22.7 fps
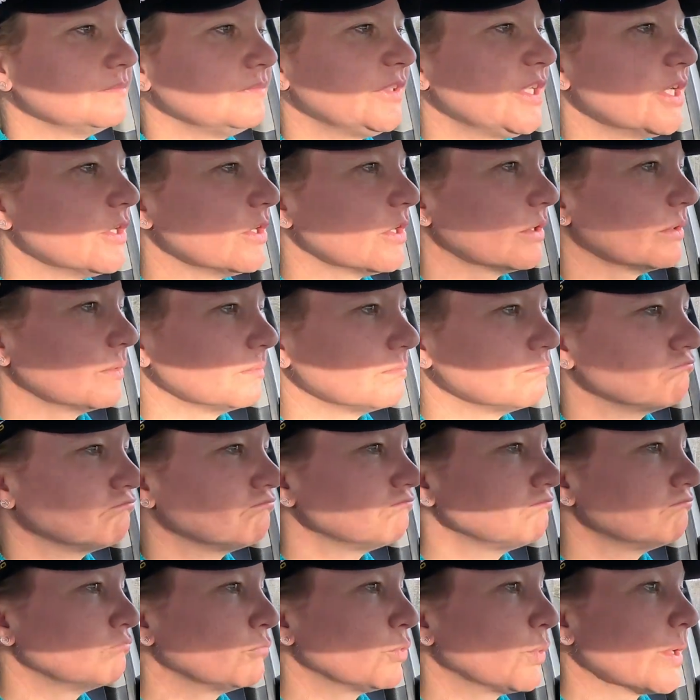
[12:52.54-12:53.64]
You know,
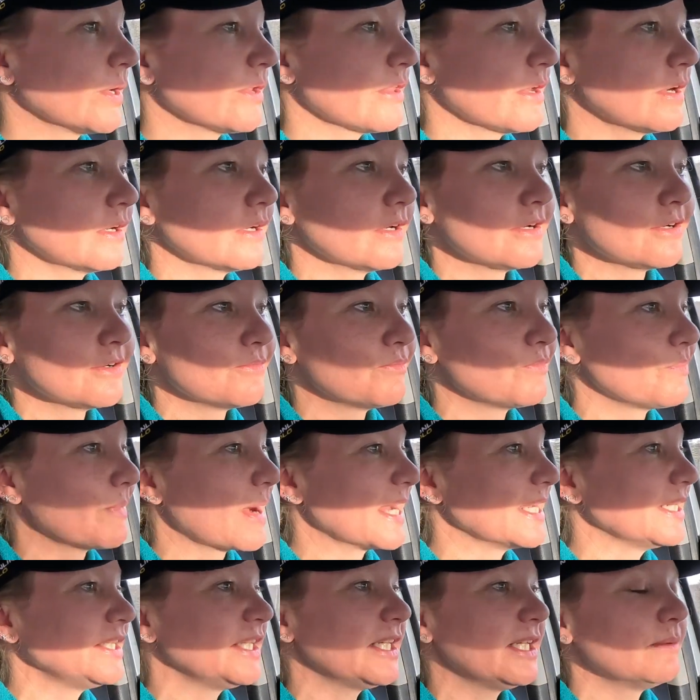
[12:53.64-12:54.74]

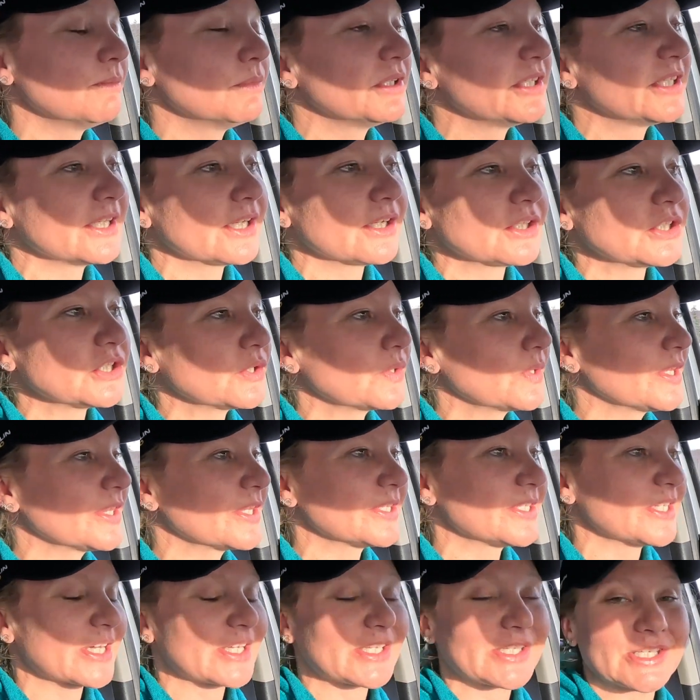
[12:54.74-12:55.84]
my team was there doing the
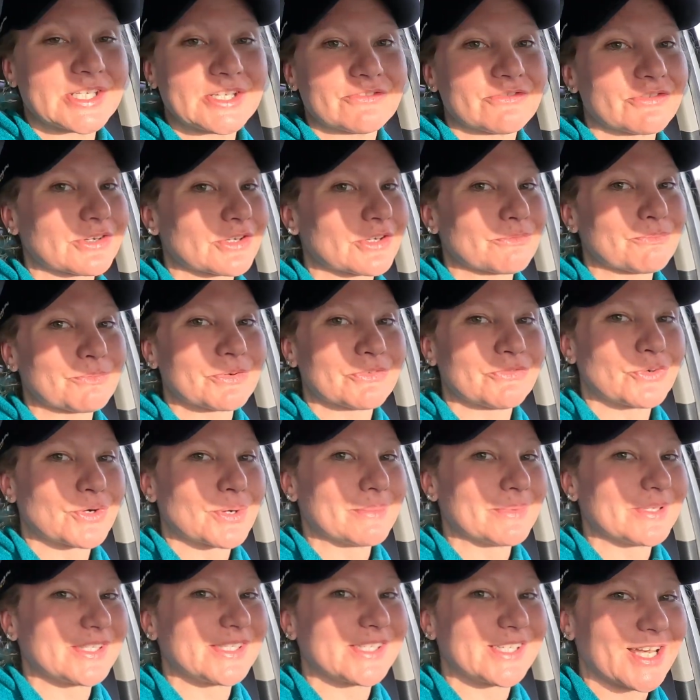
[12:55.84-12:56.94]
testing for
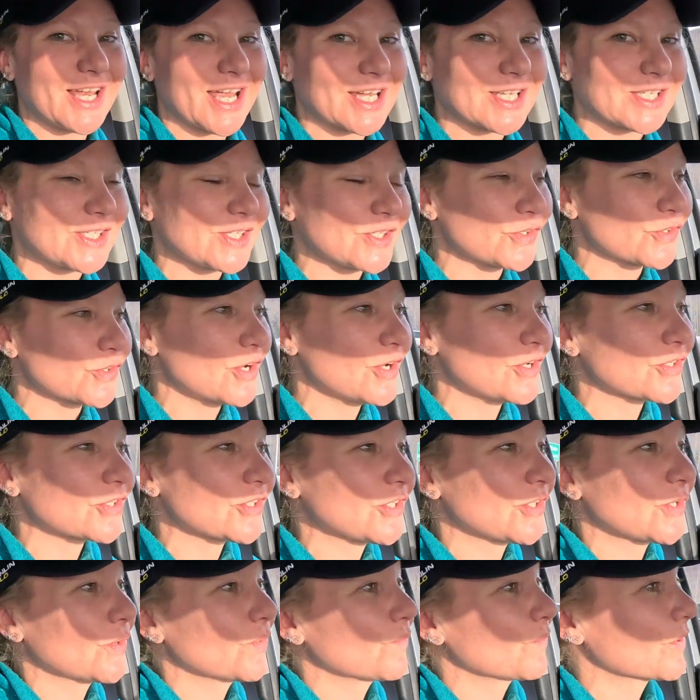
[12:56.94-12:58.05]
performance enhancing drugs.
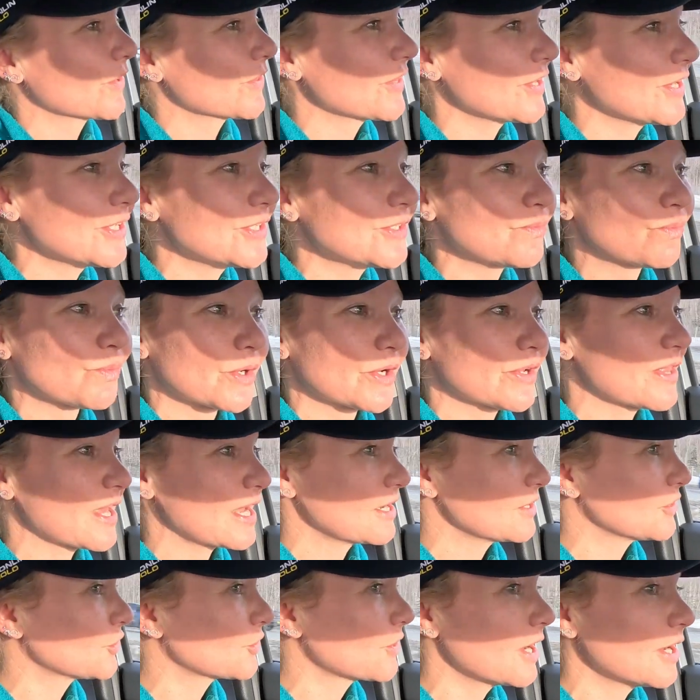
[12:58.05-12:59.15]
So were they
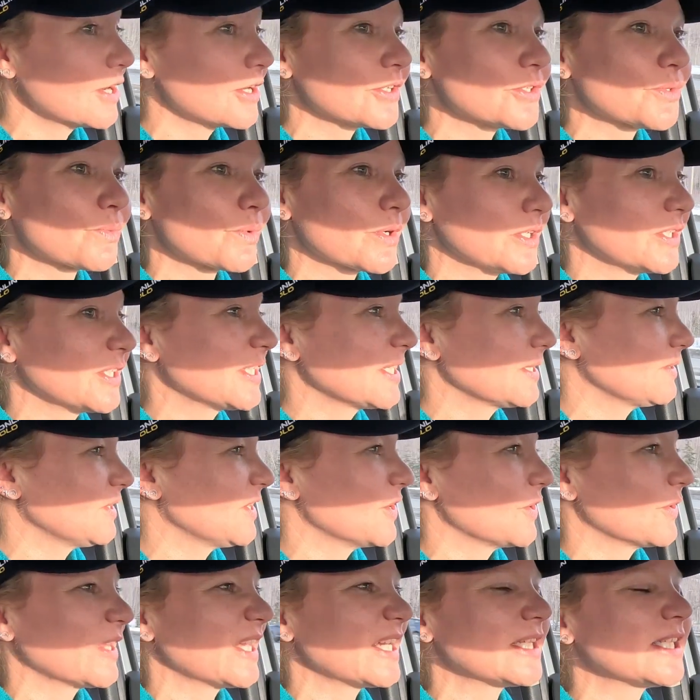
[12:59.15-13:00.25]
drugged?
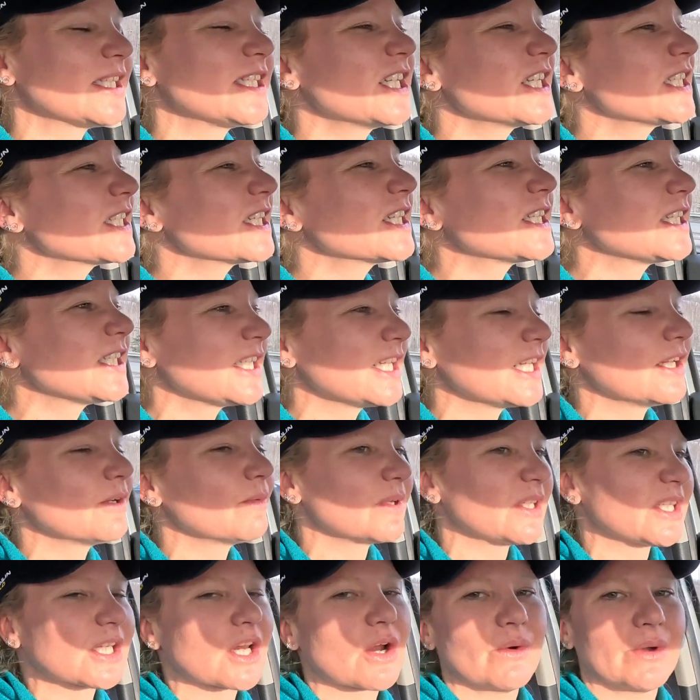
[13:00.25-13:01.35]
You know, like, just to see
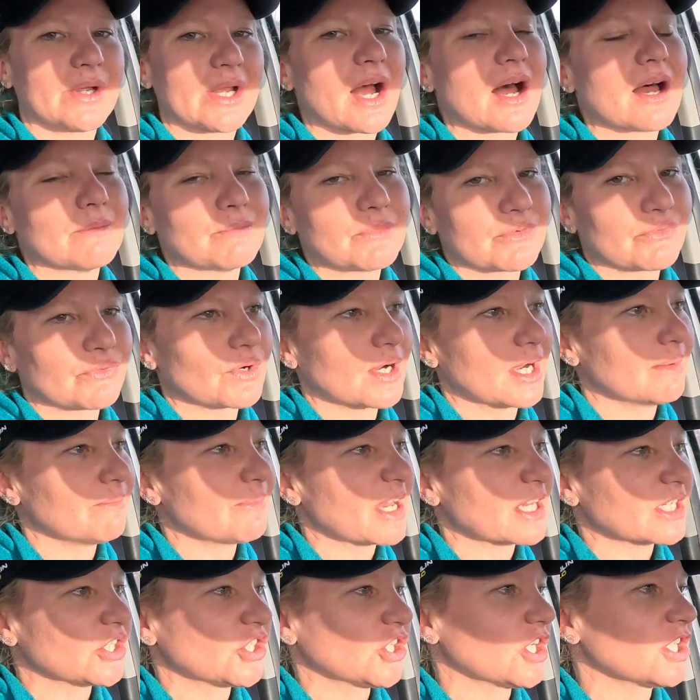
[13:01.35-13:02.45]
what's going on before I
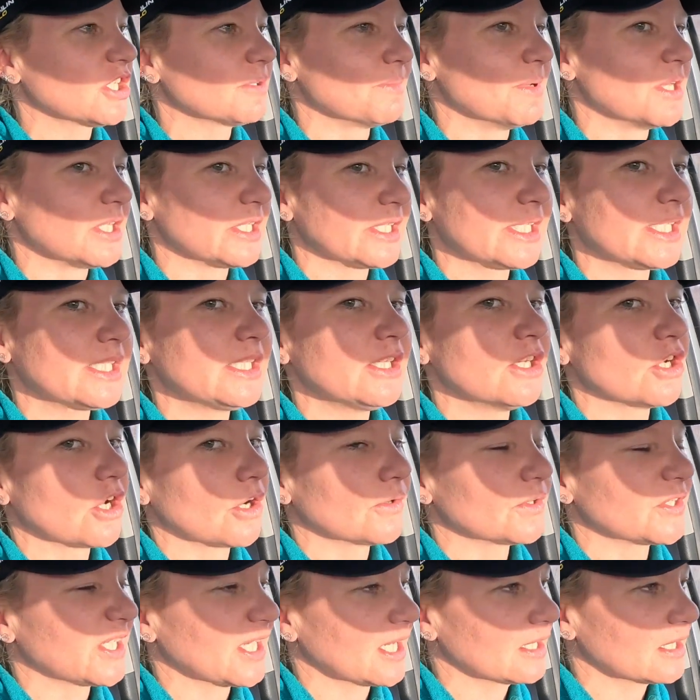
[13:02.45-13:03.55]
pass judgments, you know,
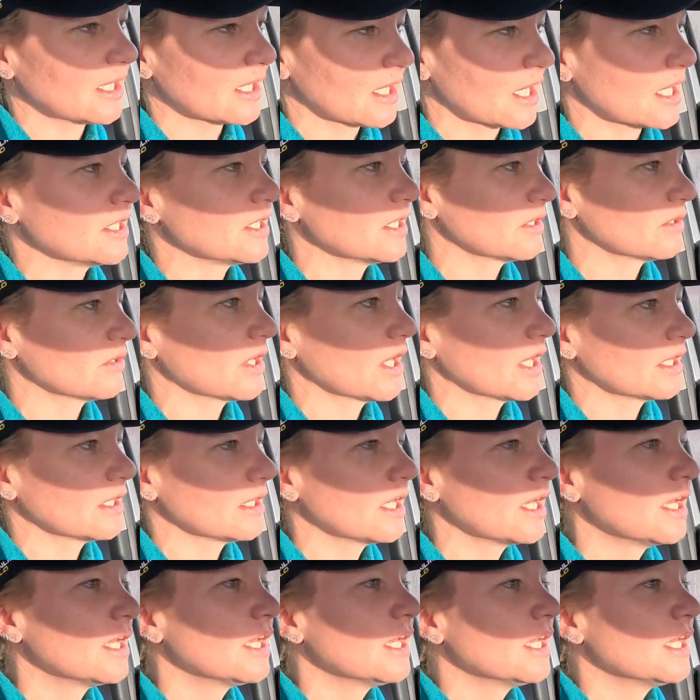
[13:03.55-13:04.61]
say like Iditarod